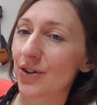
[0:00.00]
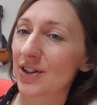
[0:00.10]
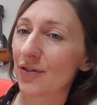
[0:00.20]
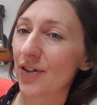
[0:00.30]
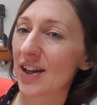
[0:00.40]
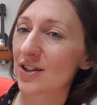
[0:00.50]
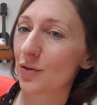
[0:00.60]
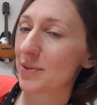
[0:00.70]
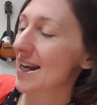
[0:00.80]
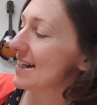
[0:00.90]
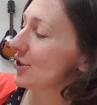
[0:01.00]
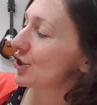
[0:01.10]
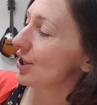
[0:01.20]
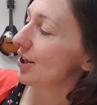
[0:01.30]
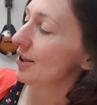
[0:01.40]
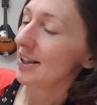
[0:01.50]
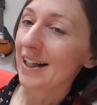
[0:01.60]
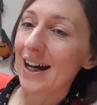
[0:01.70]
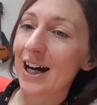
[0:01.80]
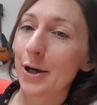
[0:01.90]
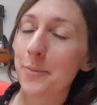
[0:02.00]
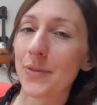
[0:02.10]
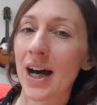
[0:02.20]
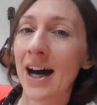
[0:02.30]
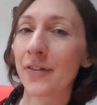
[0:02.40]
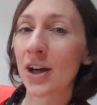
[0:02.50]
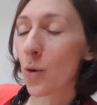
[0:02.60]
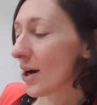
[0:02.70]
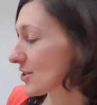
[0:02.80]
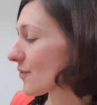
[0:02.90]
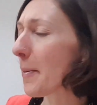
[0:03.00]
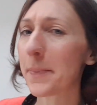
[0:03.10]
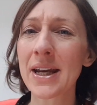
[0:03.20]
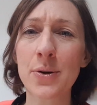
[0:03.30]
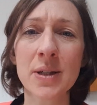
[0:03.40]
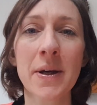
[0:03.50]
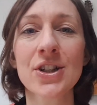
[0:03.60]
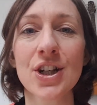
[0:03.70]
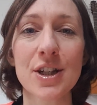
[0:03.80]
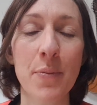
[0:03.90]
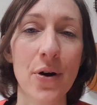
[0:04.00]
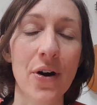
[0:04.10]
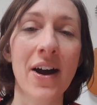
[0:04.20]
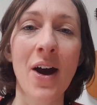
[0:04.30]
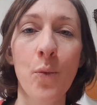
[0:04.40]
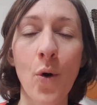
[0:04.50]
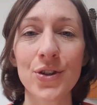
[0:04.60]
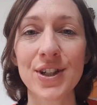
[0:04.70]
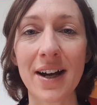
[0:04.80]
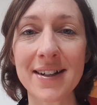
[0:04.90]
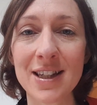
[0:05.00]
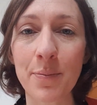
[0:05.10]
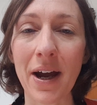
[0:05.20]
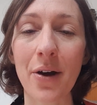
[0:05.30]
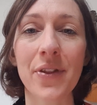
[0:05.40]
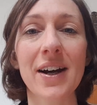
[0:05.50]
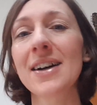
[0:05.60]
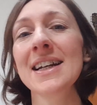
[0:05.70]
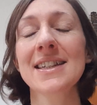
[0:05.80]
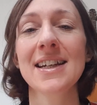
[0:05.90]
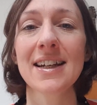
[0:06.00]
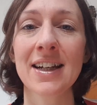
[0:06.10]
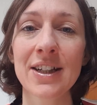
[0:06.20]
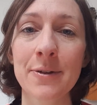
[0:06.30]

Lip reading: of different things from nature, and they're quite sort of ambiguous pictures. But what's nice about that is it's